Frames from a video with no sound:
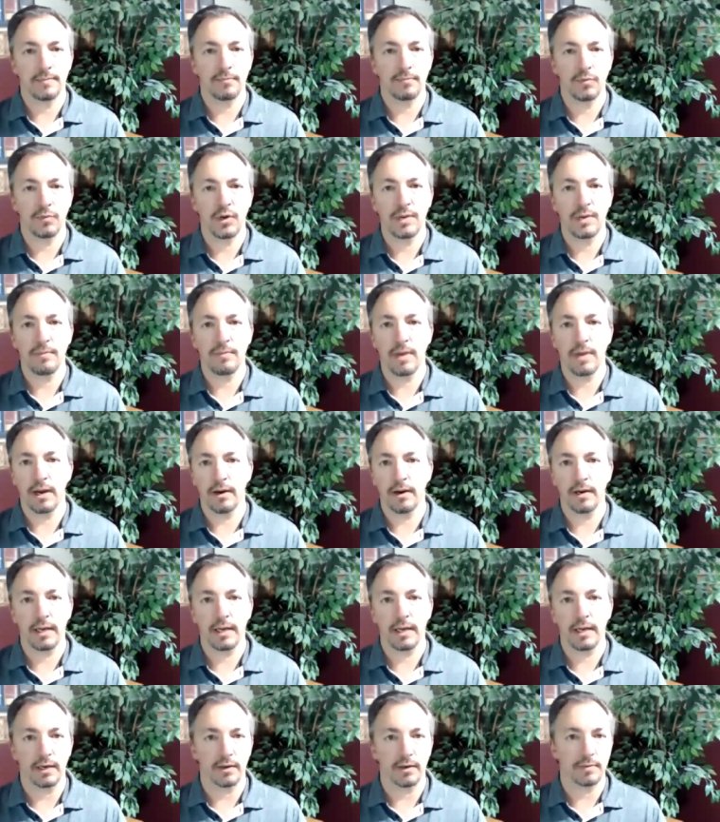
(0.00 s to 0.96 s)

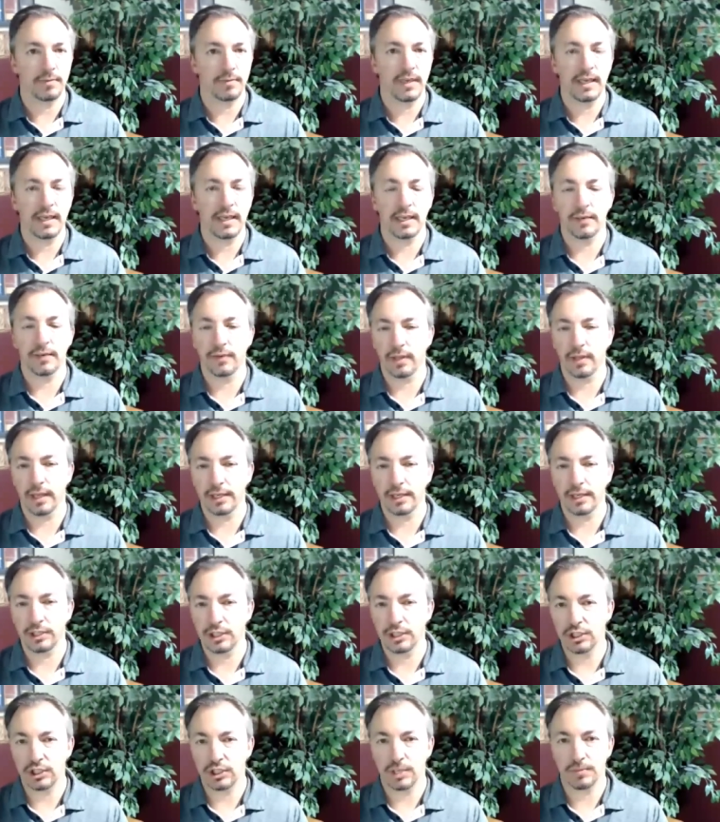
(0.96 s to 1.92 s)
remarrying or being in
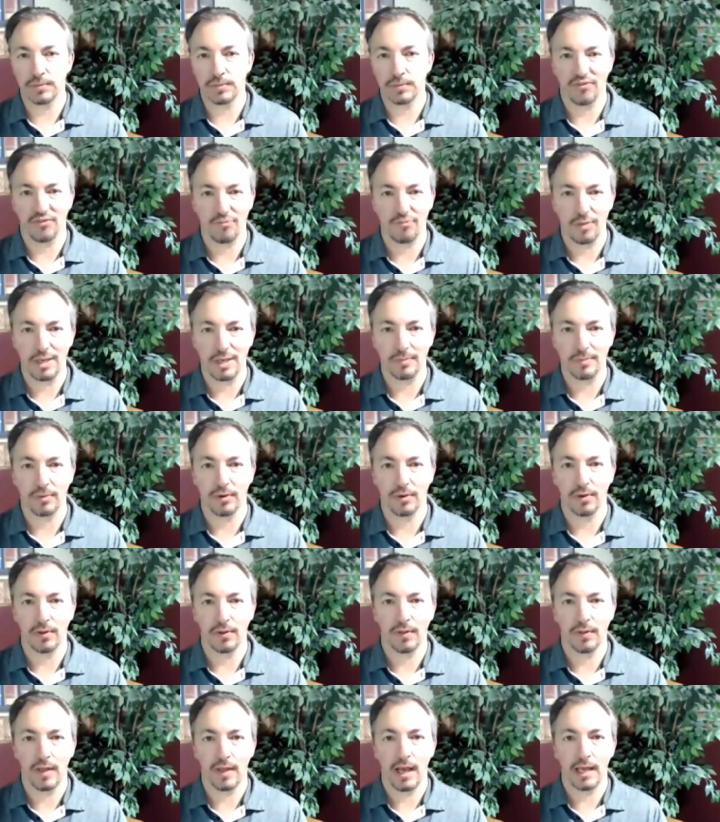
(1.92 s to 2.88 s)
relationships with
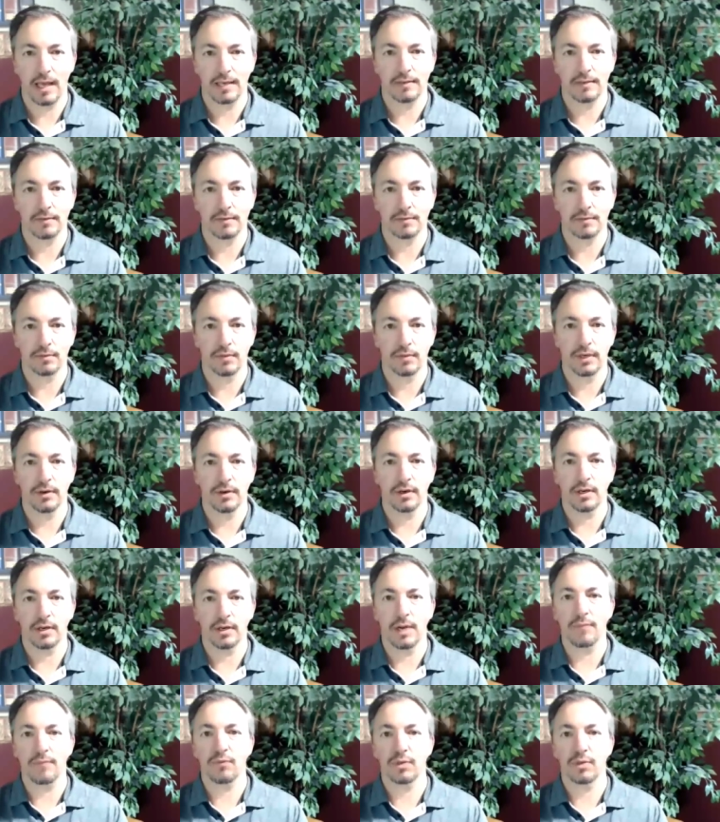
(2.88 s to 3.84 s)
people that we were
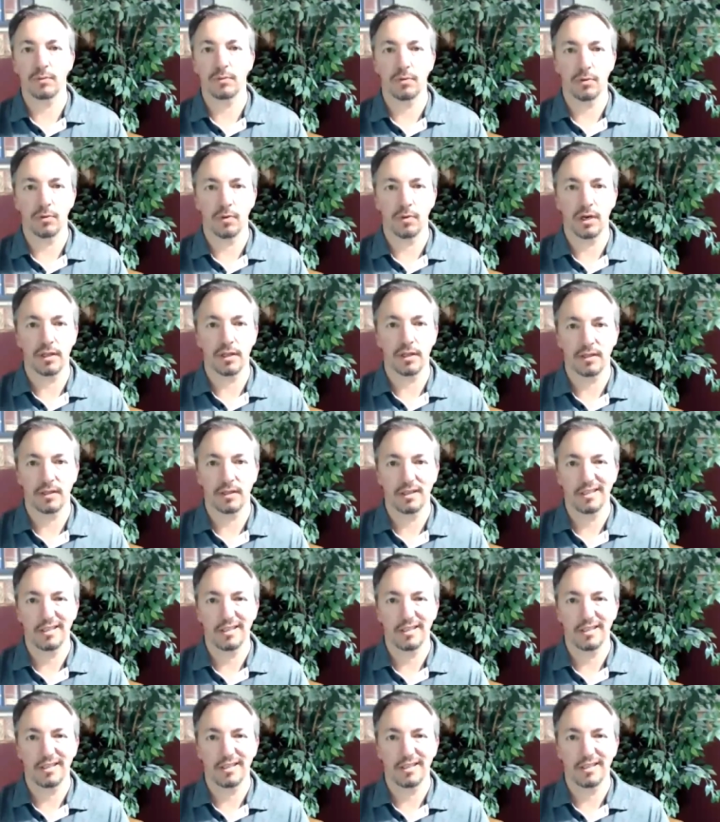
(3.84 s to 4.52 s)
comfortable with.